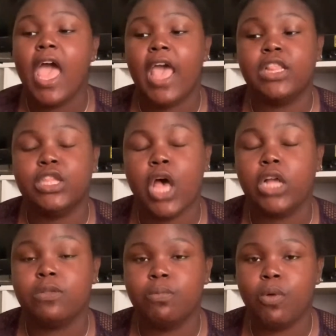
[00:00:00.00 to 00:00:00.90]
and
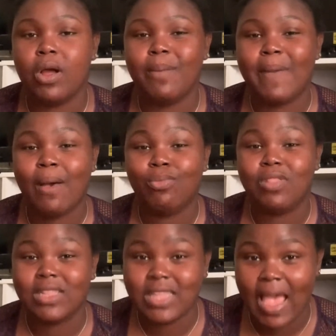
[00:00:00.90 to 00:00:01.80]
talked more
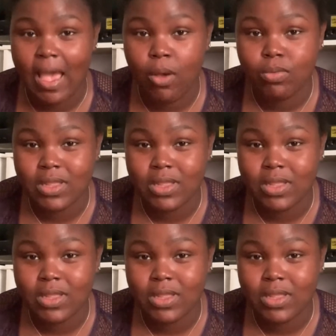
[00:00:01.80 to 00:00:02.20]
about the town